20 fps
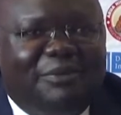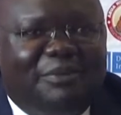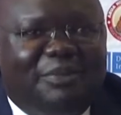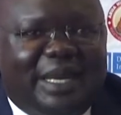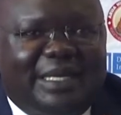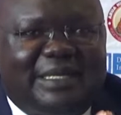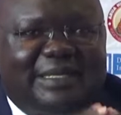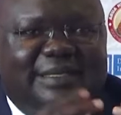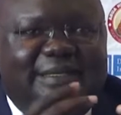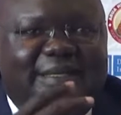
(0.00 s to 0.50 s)

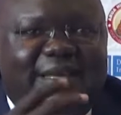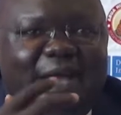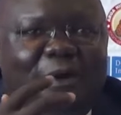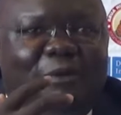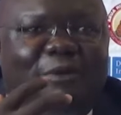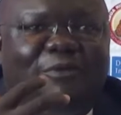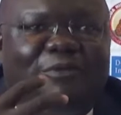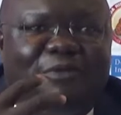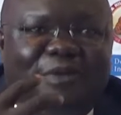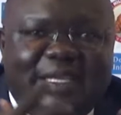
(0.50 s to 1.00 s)
But
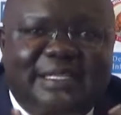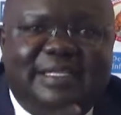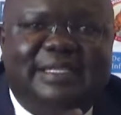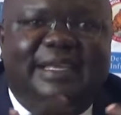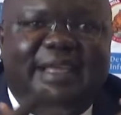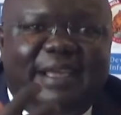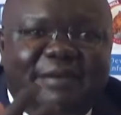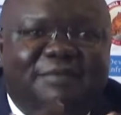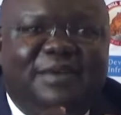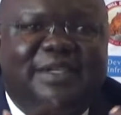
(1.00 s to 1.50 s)
our first
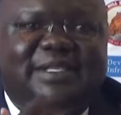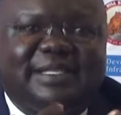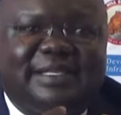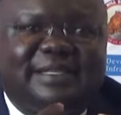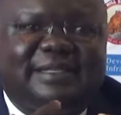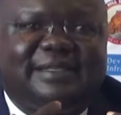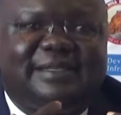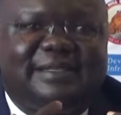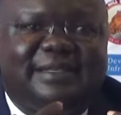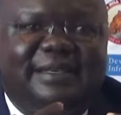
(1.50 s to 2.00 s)

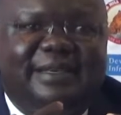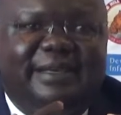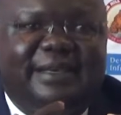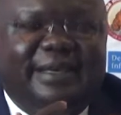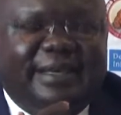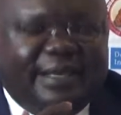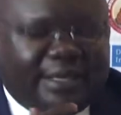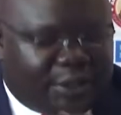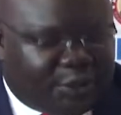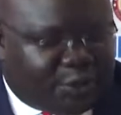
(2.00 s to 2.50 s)
emphasis
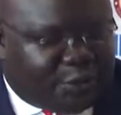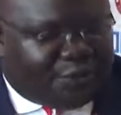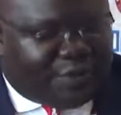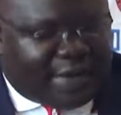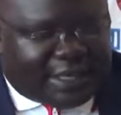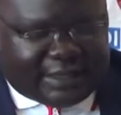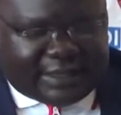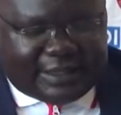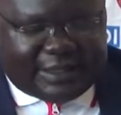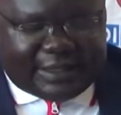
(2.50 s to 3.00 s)
is to
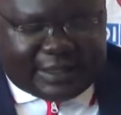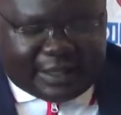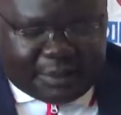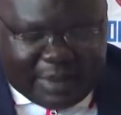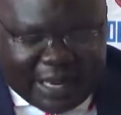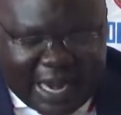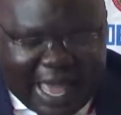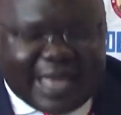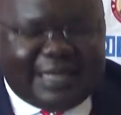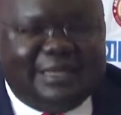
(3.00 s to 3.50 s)
first
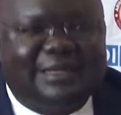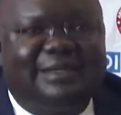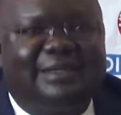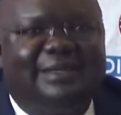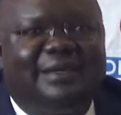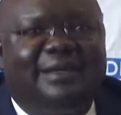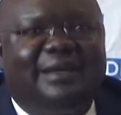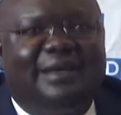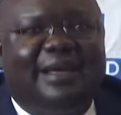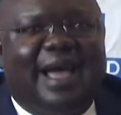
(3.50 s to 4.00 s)
stabilize
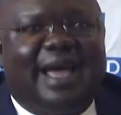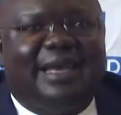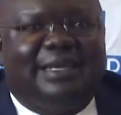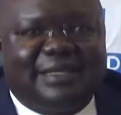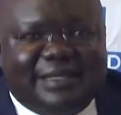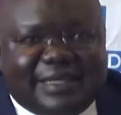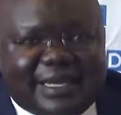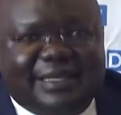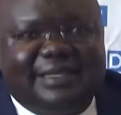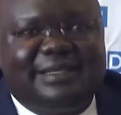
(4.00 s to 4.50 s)
and
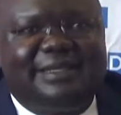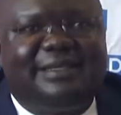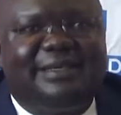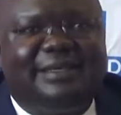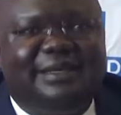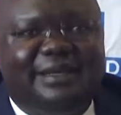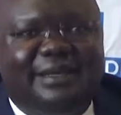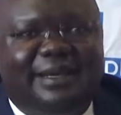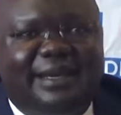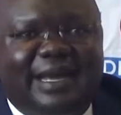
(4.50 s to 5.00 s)
set
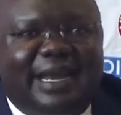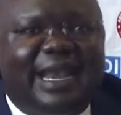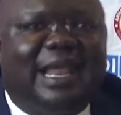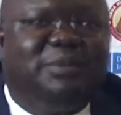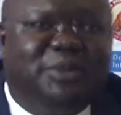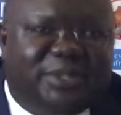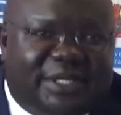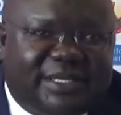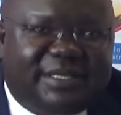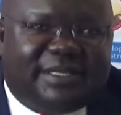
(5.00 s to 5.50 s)

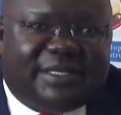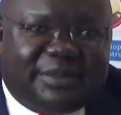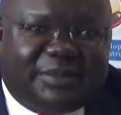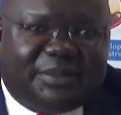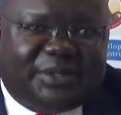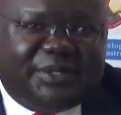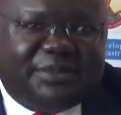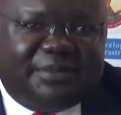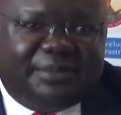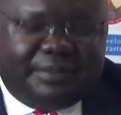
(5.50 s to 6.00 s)
club
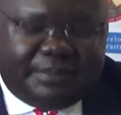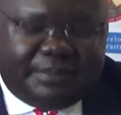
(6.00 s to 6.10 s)
systems.